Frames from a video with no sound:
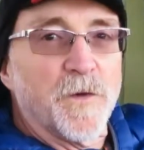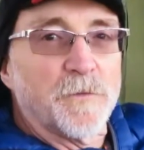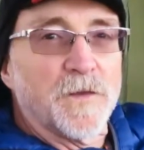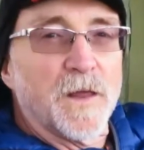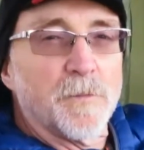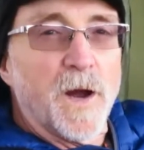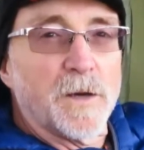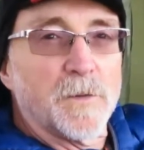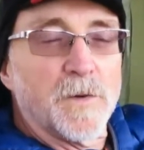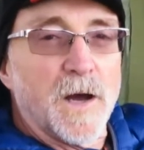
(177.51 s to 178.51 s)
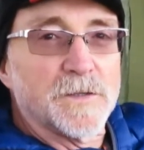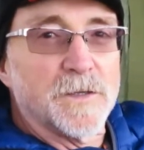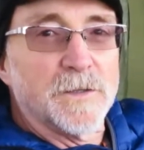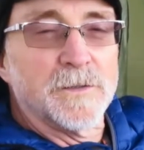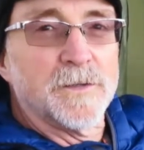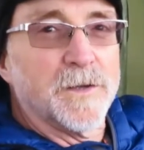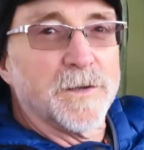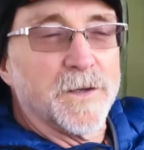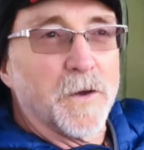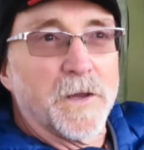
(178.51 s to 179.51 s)
50th, Michael
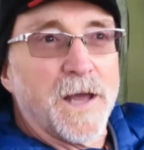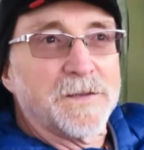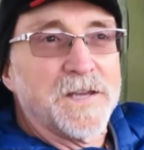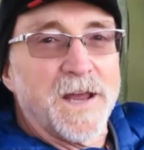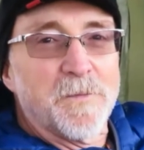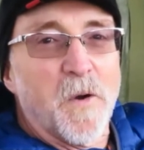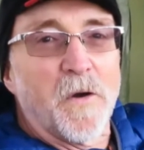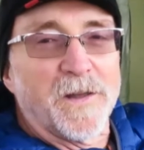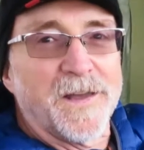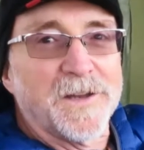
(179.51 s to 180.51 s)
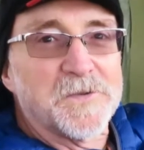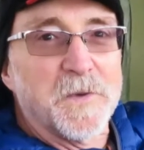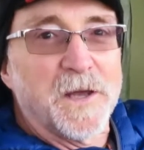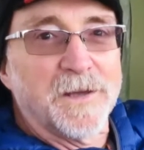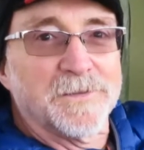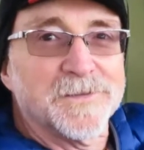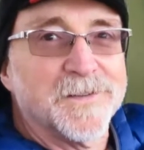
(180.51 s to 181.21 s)
Brazel. You only got 10 more to catch me.